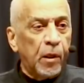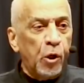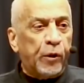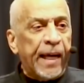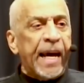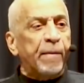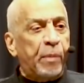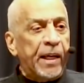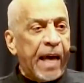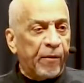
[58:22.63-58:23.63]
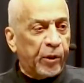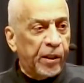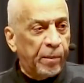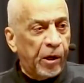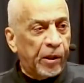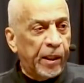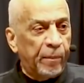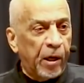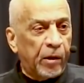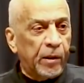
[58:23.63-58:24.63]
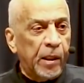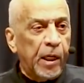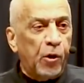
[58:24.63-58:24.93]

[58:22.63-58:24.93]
You cannot be an African American in America.